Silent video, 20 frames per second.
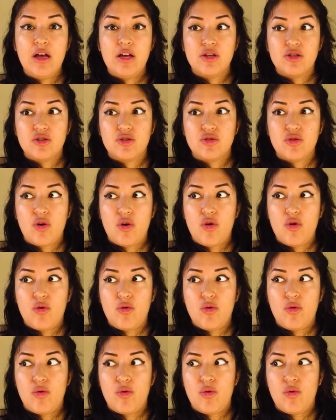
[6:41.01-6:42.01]

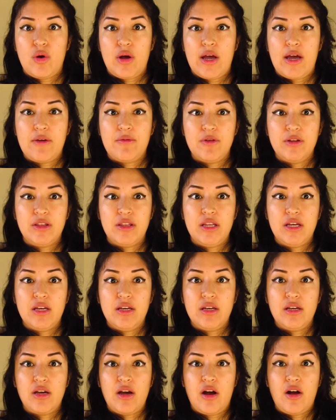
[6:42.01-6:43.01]
So
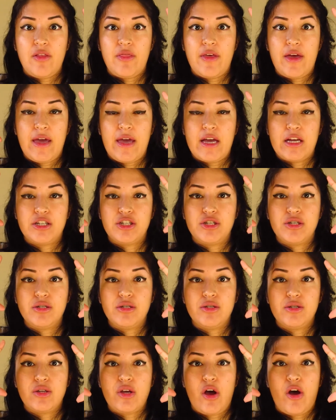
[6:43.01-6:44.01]
everything on the
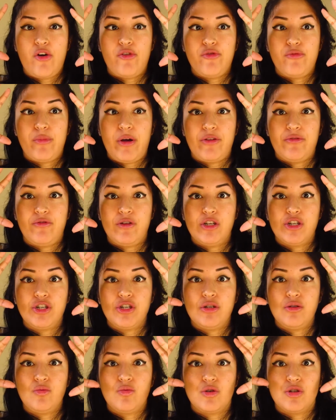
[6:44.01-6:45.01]
edges of my
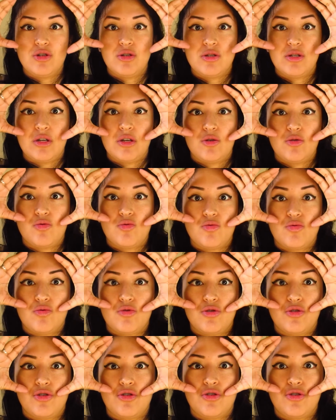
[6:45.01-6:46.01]
vision were just like,
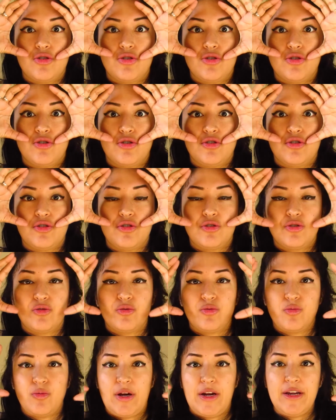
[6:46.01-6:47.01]
whoosh,
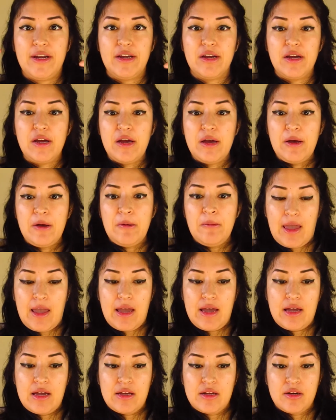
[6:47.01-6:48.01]
right?
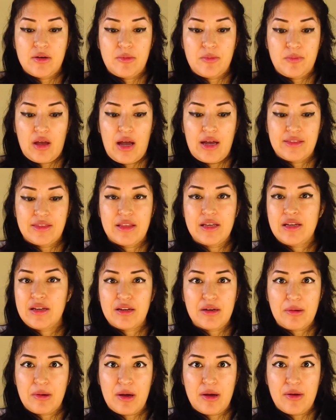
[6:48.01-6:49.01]
And I
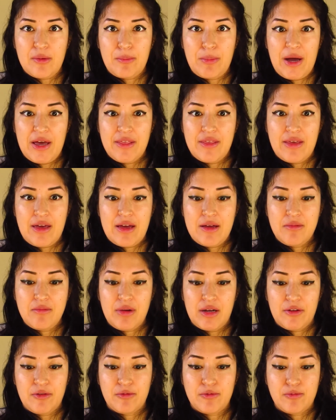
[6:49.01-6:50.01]
think by then
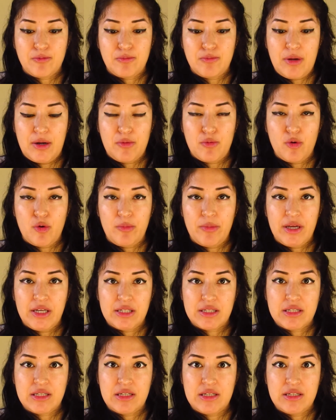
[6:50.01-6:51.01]
my roommate
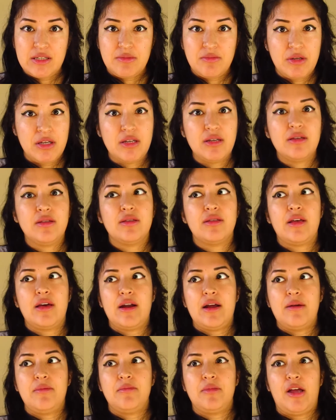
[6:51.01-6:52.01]
sees me that
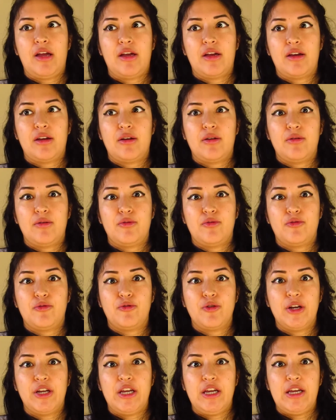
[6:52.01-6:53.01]
I'm like
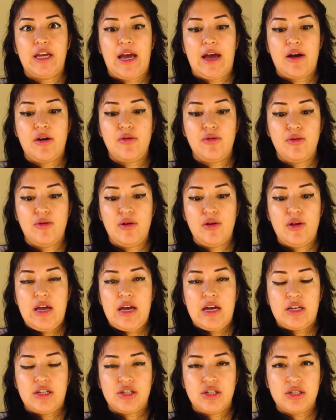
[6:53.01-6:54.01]
freaking out.
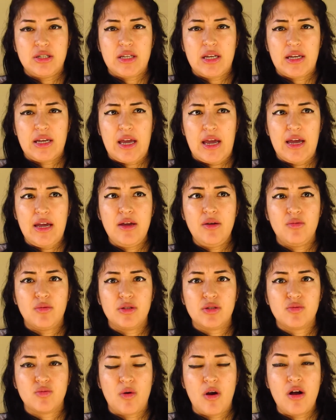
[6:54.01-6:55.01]
And she's like, hey,
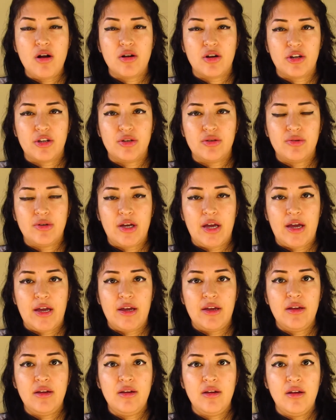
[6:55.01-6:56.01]
what's wrong? Are you
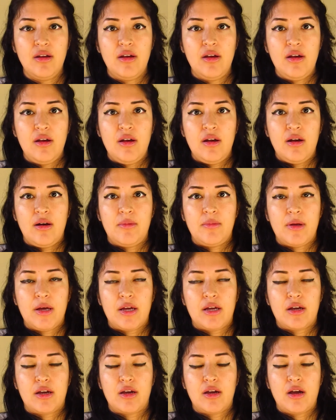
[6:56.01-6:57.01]
okay? I'm
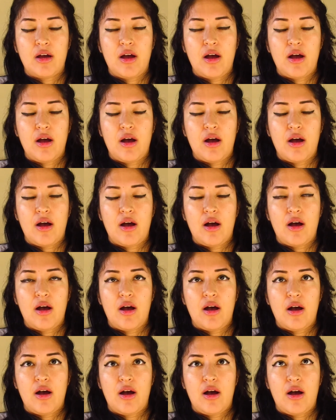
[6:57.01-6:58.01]
like,
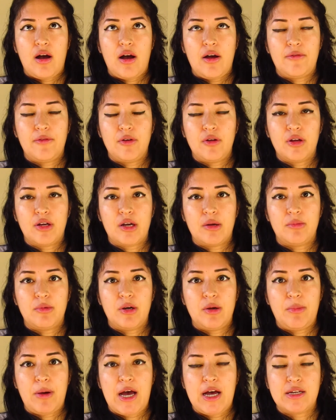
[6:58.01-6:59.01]
I feel like I'm going
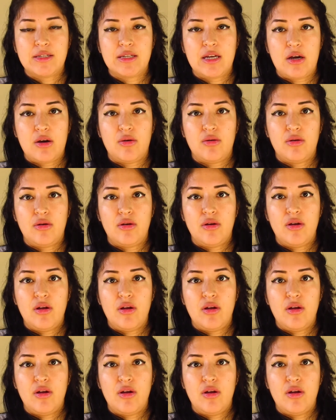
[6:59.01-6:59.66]
to pass out.